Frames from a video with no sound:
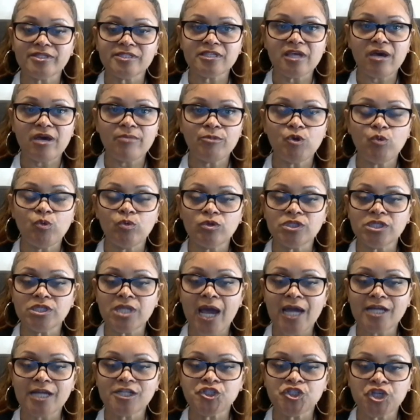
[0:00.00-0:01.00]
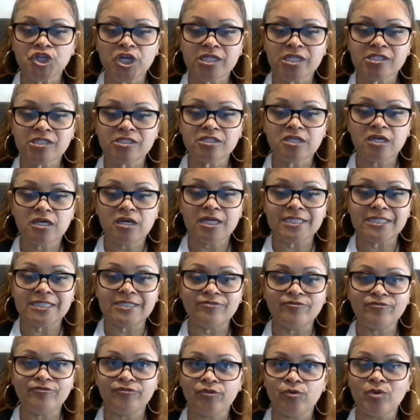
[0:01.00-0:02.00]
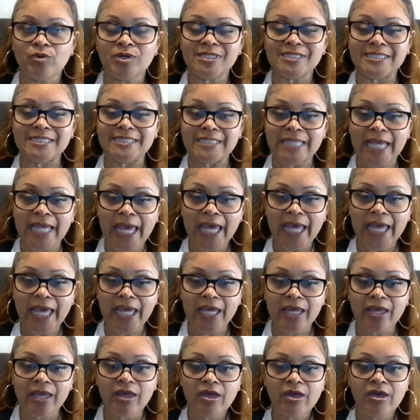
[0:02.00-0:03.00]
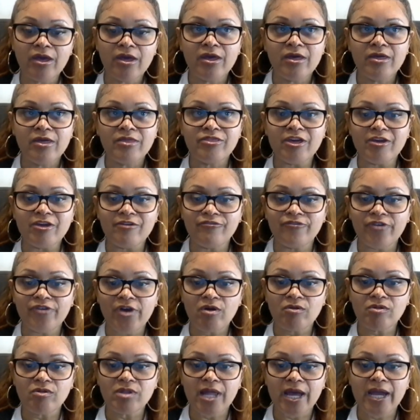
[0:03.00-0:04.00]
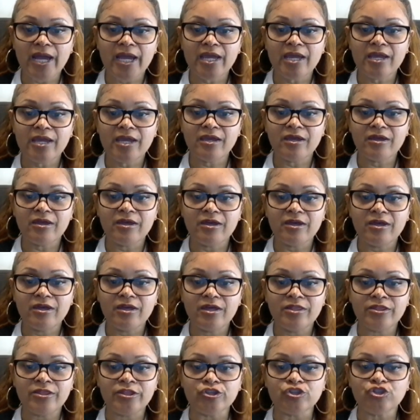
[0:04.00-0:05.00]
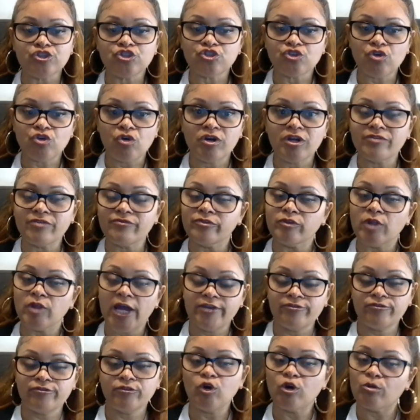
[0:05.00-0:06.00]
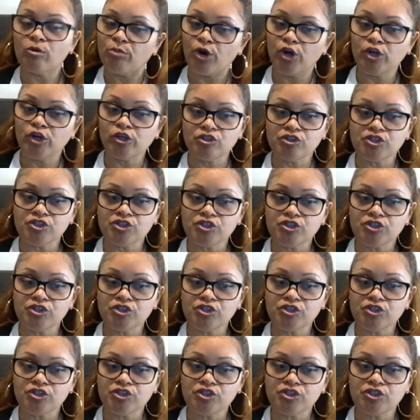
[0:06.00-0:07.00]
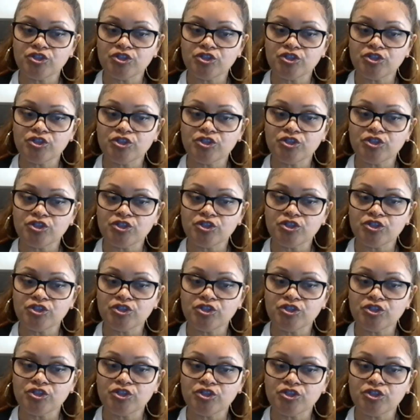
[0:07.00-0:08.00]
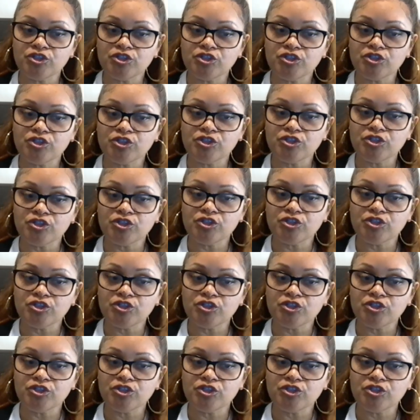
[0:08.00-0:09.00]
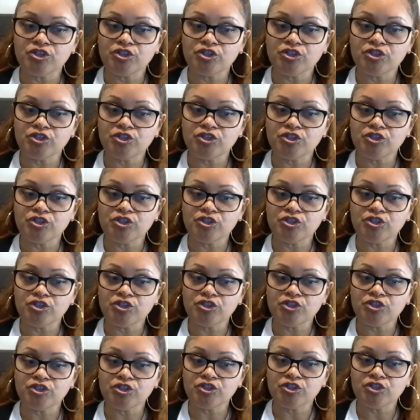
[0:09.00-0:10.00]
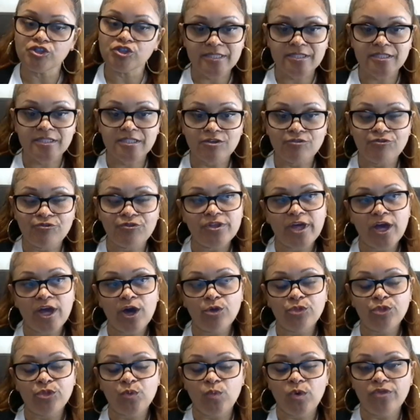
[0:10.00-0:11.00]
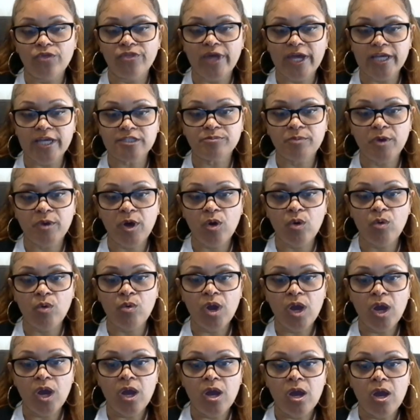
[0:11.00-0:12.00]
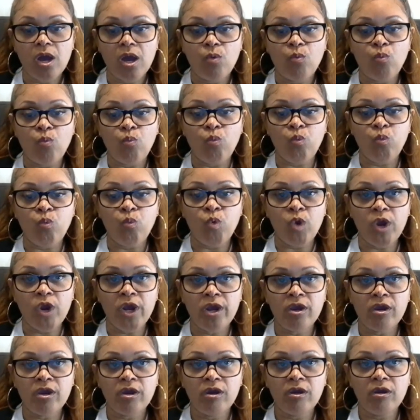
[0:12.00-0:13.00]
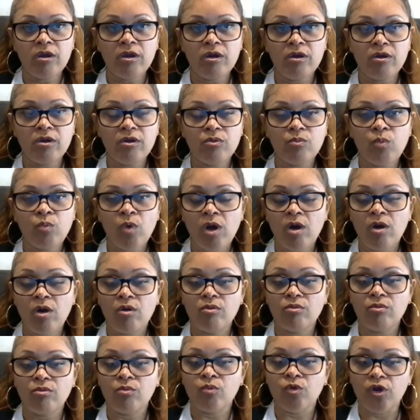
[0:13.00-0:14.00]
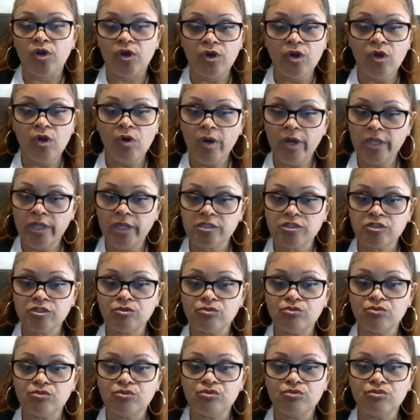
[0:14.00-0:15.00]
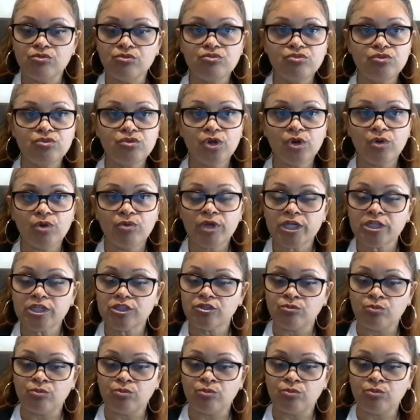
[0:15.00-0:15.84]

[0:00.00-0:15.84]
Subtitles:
at the summit were not just for a day, they felt like the start of lifelong partnerships. So when we think about what's next for the Health and Wealth Expo, we're going to,